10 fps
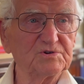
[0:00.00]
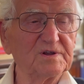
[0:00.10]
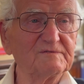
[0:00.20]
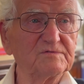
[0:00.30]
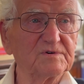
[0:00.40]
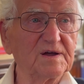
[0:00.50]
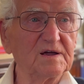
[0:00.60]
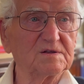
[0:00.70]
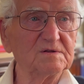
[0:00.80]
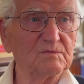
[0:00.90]
should ever
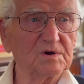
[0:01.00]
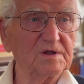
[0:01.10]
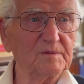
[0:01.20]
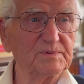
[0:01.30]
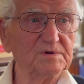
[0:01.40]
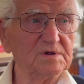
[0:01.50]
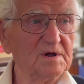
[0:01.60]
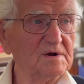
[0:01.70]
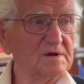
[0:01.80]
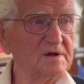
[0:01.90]
forget what happened,
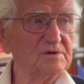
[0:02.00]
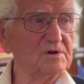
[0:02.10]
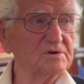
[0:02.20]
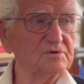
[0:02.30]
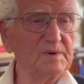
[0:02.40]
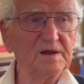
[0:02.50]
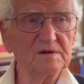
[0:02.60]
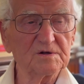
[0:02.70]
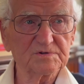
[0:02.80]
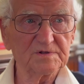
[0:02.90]
and a lot of men
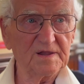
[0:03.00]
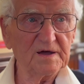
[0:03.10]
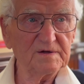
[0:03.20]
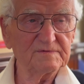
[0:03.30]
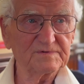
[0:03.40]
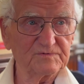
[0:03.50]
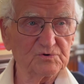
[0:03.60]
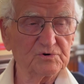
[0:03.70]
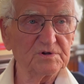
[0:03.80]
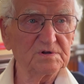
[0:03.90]
lost their lives
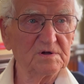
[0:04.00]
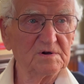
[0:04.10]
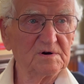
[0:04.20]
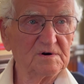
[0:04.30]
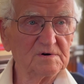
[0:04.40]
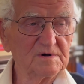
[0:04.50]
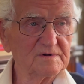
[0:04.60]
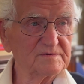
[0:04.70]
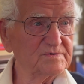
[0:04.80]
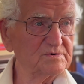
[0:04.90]
for it,
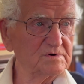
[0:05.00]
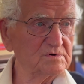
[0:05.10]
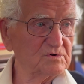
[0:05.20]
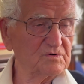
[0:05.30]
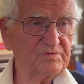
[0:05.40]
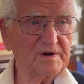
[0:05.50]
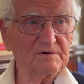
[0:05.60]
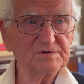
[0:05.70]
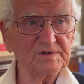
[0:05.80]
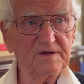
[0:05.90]
for
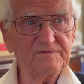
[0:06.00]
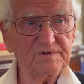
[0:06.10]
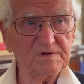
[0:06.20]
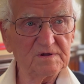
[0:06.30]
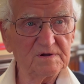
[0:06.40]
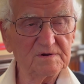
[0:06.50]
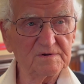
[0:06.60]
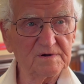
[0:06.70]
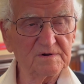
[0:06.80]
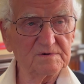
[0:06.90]
our safety
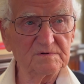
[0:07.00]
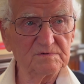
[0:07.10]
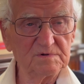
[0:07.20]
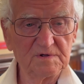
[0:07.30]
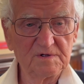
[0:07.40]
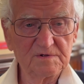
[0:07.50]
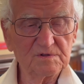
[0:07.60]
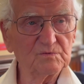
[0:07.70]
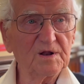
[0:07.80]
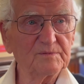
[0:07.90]
and
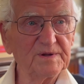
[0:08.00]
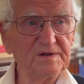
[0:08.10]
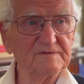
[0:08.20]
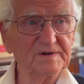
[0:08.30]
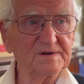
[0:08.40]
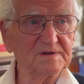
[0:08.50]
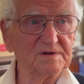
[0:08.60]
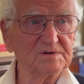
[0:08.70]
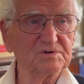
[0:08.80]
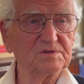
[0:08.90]
the well-being of
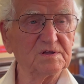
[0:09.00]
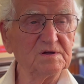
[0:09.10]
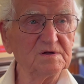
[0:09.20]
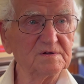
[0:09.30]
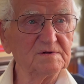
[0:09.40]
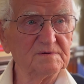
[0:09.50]
England, I should think.